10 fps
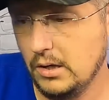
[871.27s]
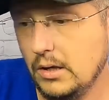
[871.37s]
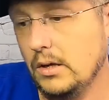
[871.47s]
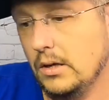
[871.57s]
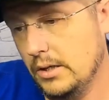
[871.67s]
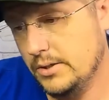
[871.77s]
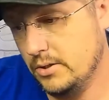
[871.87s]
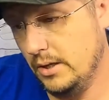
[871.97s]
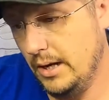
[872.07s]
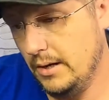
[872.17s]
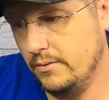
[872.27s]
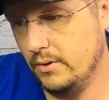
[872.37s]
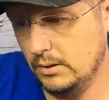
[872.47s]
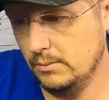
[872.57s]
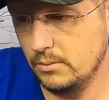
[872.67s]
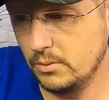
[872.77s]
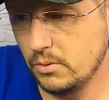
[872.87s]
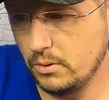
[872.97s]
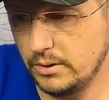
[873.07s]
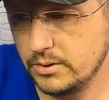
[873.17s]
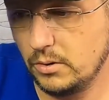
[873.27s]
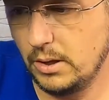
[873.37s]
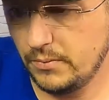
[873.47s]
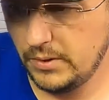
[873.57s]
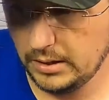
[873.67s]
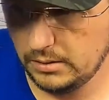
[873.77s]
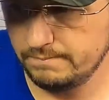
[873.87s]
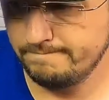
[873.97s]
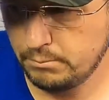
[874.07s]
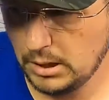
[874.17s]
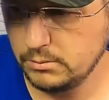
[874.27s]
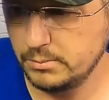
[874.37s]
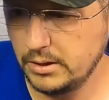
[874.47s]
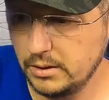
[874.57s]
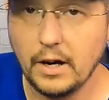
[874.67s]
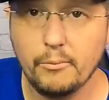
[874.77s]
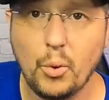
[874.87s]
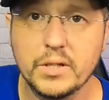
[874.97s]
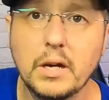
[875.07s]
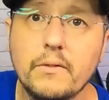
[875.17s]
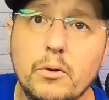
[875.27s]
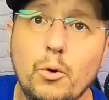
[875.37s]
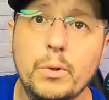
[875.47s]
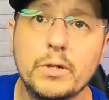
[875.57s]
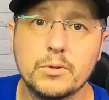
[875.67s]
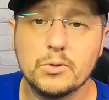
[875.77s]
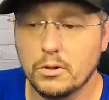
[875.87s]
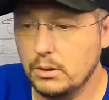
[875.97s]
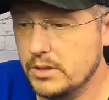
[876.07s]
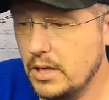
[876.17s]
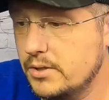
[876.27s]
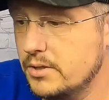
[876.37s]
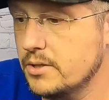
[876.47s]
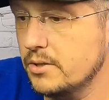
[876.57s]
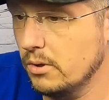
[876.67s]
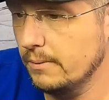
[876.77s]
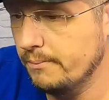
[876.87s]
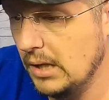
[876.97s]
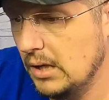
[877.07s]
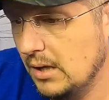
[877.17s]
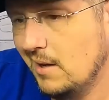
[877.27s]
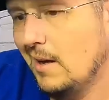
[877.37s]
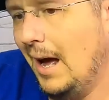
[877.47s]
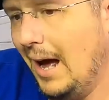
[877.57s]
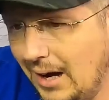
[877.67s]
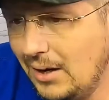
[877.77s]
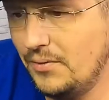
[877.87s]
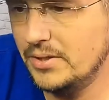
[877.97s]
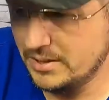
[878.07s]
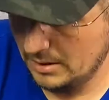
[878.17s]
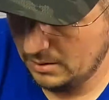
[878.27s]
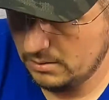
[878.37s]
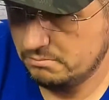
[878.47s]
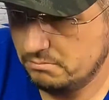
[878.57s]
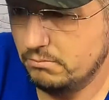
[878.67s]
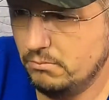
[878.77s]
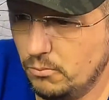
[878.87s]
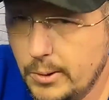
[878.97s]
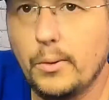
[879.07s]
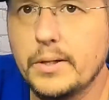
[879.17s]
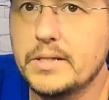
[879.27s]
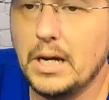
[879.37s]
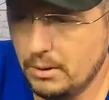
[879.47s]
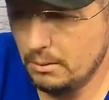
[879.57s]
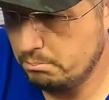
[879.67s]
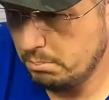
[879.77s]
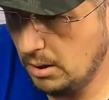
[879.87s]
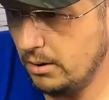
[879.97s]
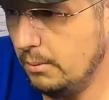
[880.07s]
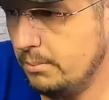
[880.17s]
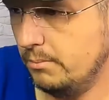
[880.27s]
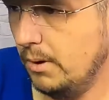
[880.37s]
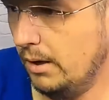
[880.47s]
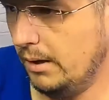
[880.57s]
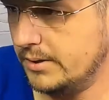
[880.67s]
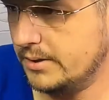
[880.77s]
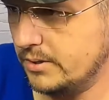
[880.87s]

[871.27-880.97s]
it's going to have unlimited recording. So I'm thinking probably in the 5.7, there will be some sort of limitations to it. Obviously, we don't want this camera to burn up on us.